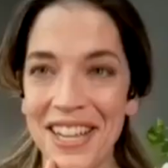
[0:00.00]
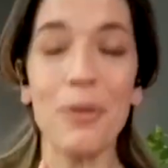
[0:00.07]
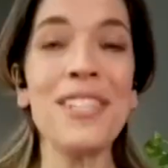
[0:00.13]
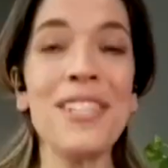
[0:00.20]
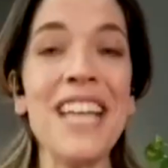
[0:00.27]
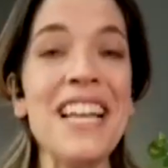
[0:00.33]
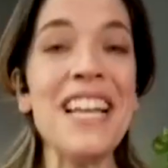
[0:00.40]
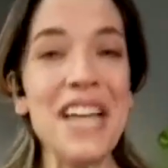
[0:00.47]

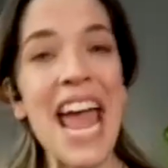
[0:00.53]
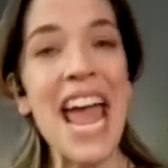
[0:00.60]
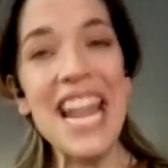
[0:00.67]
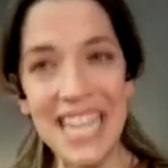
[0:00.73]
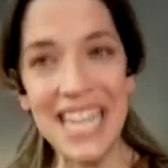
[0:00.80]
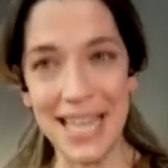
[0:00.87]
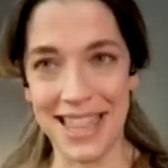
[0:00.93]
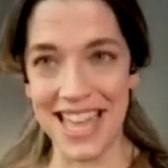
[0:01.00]
present
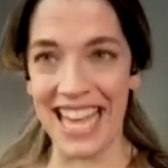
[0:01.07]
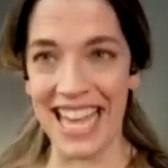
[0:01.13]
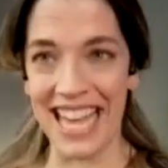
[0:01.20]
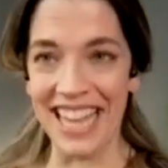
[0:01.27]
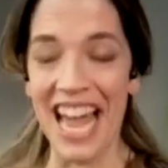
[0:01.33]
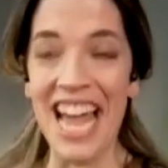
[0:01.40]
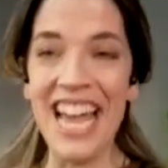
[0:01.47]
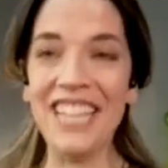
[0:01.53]
anything.
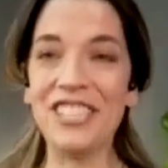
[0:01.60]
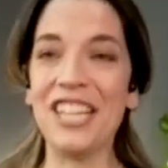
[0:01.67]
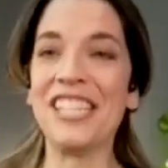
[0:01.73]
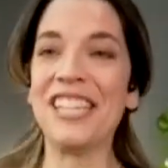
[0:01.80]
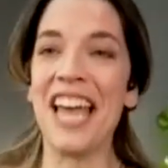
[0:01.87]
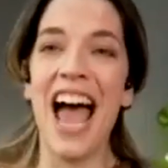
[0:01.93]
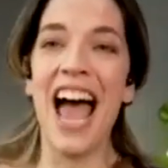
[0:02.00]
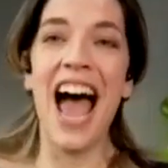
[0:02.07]
Like,
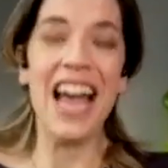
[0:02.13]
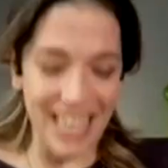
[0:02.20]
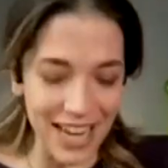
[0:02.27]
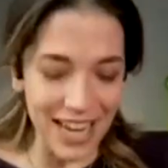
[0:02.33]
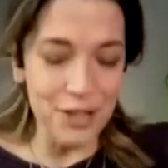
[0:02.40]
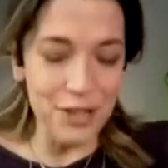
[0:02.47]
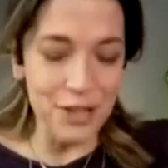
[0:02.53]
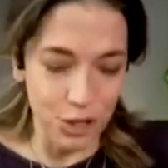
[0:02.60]
just,
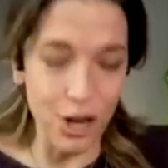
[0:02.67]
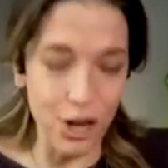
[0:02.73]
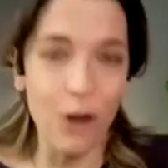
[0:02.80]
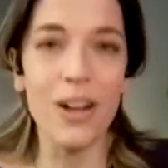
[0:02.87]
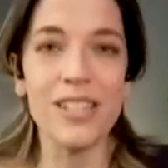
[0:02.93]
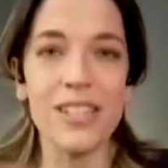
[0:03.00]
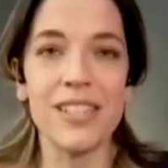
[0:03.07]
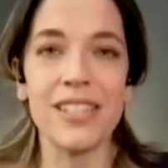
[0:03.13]
can you
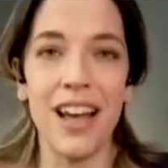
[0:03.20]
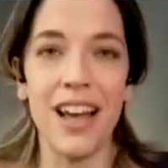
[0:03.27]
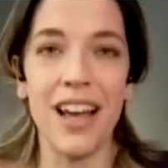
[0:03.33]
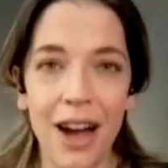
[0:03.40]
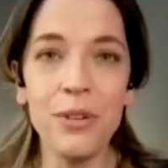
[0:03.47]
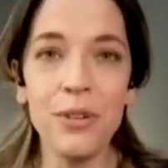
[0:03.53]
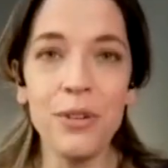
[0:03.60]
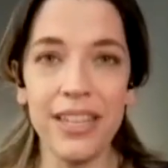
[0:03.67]
show us
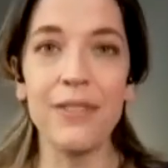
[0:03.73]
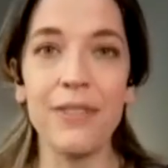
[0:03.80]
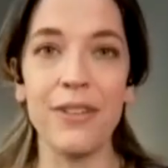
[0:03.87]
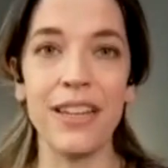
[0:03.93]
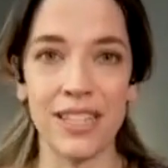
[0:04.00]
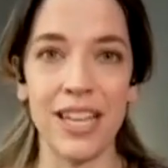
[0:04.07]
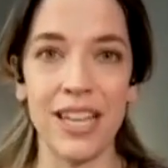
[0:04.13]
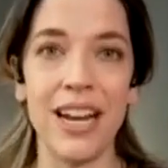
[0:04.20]
how to give
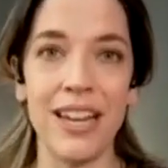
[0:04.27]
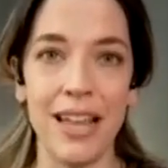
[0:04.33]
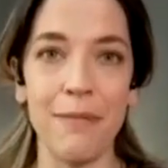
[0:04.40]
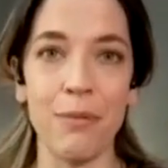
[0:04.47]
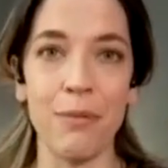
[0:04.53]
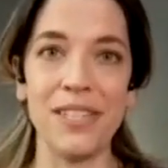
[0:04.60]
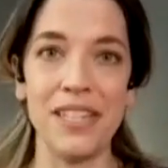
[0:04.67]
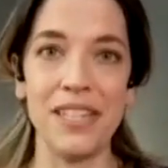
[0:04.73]
exciting
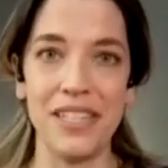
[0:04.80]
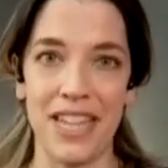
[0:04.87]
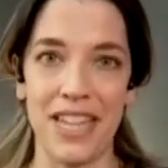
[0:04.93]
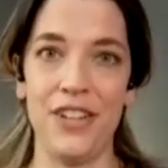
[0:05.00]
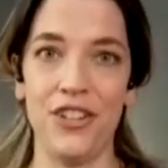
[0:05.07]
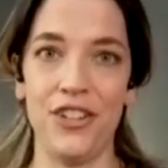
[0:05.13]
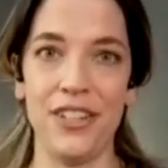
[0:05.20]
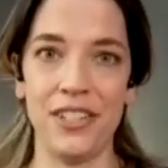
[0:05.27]

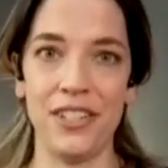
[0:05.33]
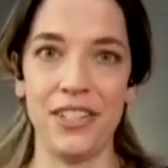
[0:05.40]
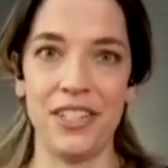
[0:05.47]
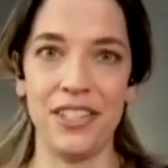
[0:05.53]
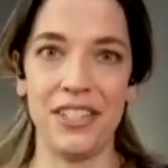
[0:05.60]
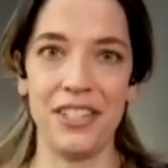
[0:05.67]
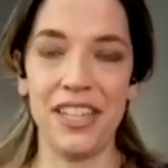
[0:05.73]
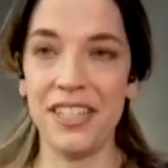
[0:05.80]
presentations?
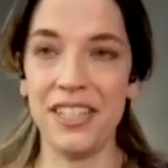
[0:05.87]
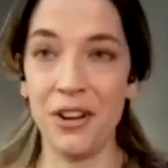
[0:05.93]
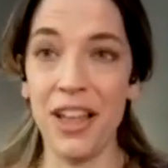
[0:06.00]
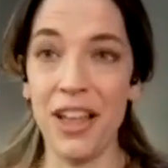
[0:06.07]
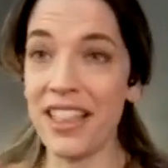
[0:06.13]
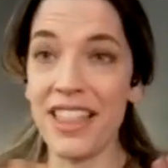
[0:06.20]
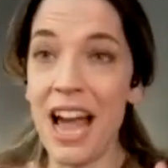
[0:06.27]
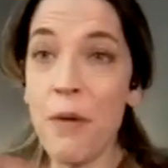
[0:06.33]
Because they're
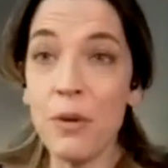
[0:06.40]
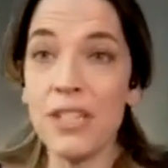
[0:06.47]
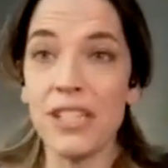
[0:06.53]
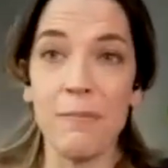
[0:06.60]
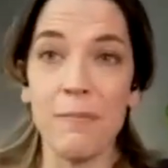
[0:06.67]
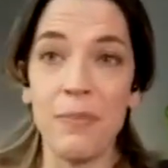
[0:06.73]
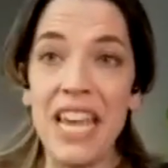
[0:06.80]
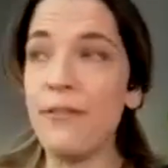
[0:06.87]
like, that was,
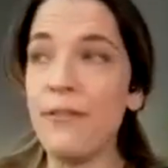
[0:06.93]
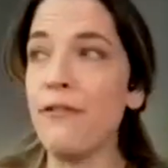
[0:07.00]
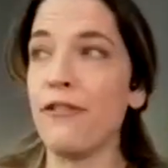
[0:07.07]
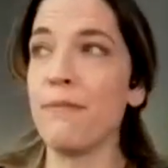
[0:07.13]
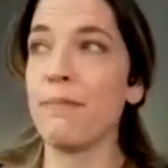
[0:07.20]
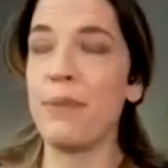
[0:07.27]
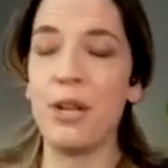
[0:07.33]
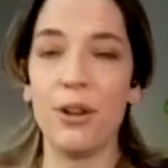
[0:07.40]
even
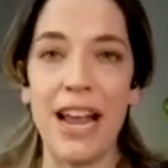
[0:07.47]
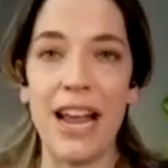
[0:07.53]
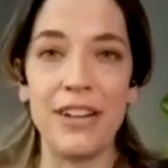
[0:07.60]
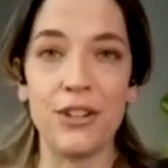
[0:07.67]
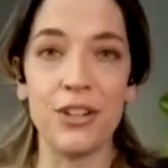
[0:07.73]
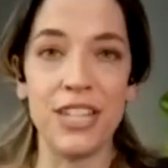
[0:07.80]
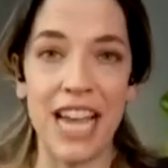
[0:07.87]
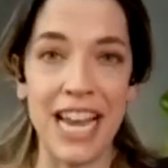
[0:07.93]
from pure
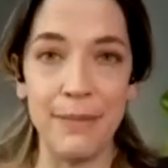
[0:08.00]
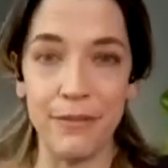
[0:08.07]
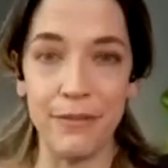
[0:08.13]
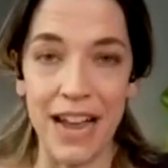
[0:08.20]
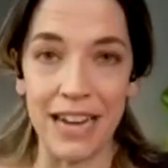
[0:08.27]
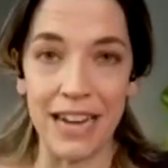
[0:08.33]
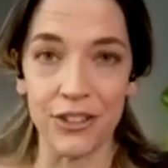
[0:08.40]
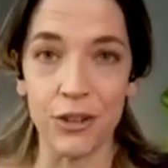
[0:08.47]
entertainment
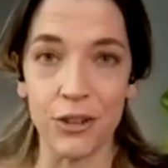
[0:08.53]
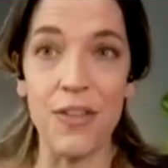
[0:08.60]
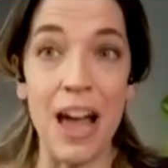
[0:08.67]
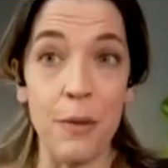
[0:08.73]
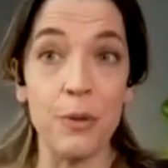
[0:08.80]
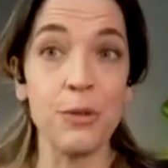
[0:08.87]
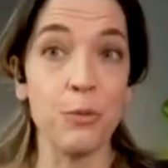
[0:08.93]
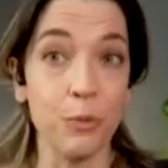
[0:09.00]
factor,
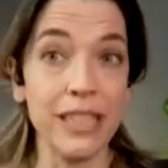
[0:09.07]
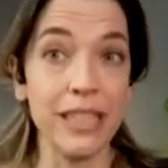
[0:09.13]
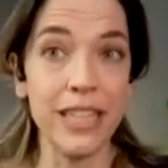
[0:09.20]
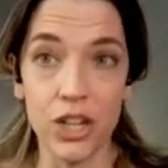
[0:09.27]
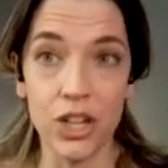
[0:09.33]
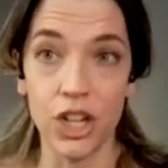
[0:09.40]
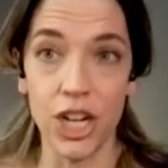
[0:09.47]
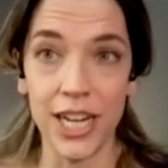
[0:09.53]
that was really
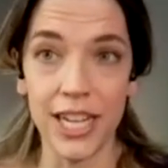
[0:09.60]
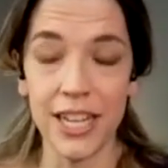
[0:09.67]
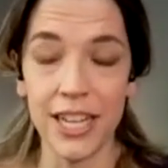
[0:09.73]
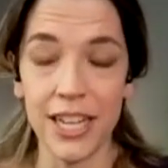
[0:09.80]
good.